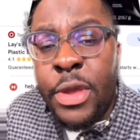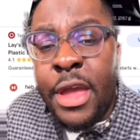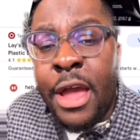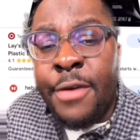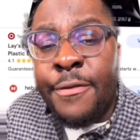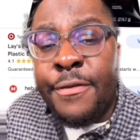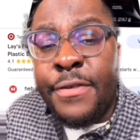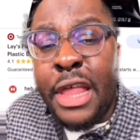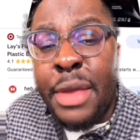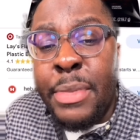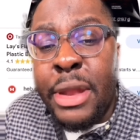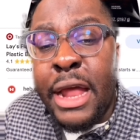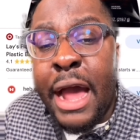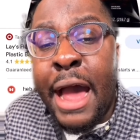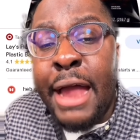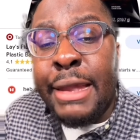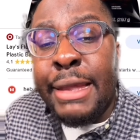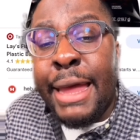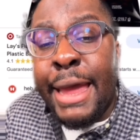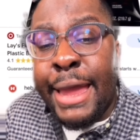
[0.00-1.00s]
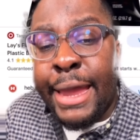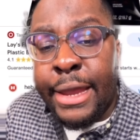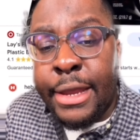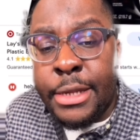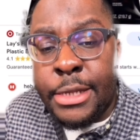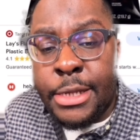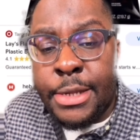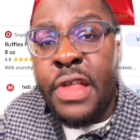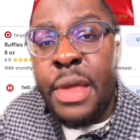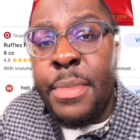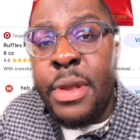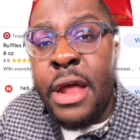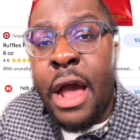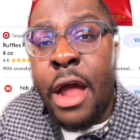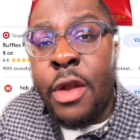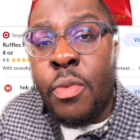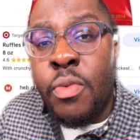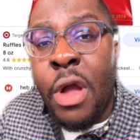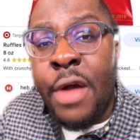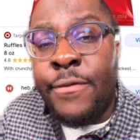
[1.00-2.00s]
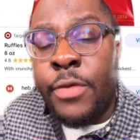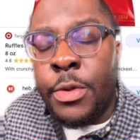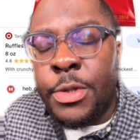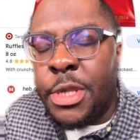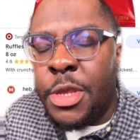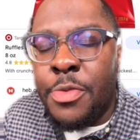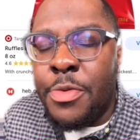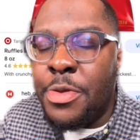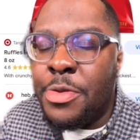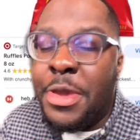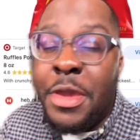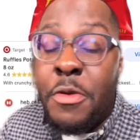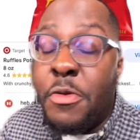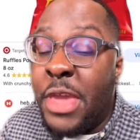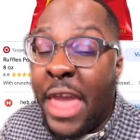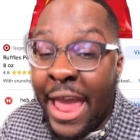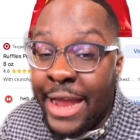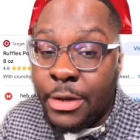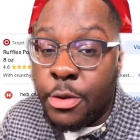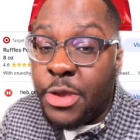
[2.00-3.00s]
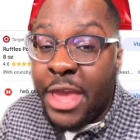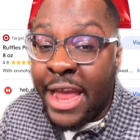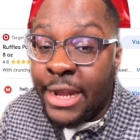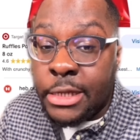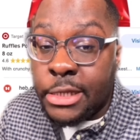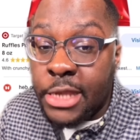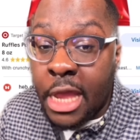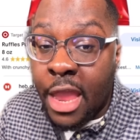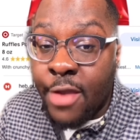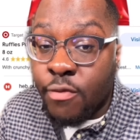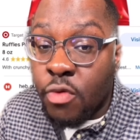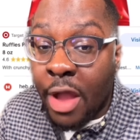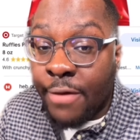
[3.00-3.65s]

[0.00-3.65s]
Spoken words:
we got flaming hot Lay's, flaming hot Ruffles. You can't save